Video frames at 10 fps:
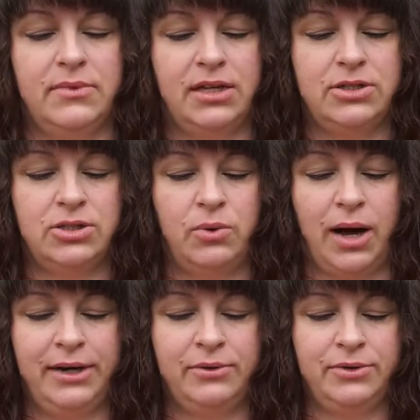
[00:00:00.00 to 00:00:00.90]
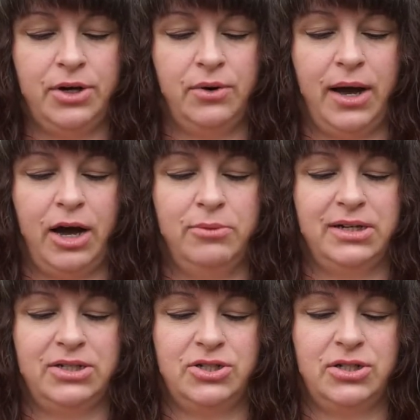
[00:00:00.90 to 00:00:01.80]
So I don't know how
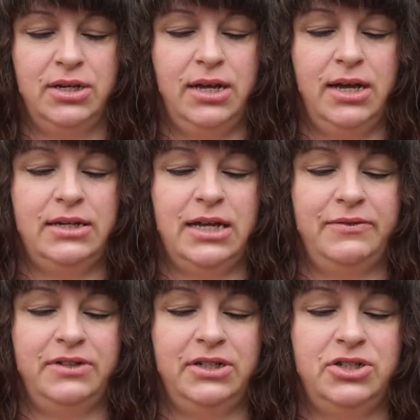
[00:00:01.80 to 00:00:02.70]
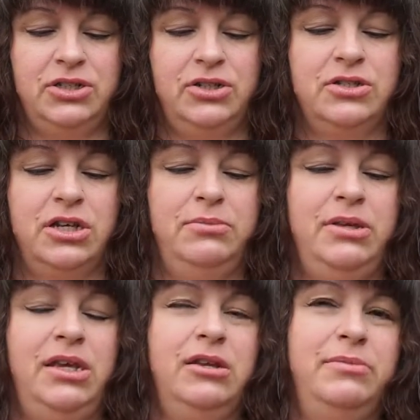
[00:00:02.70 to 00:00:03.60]
much definition there's going to be
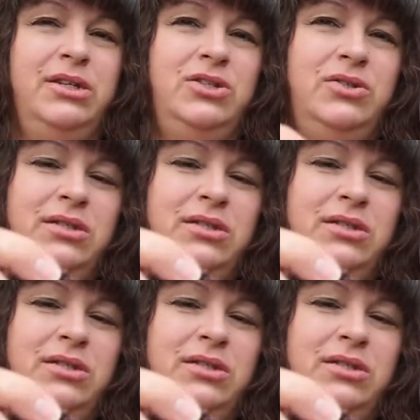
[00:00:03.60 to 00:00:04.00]
either, because you can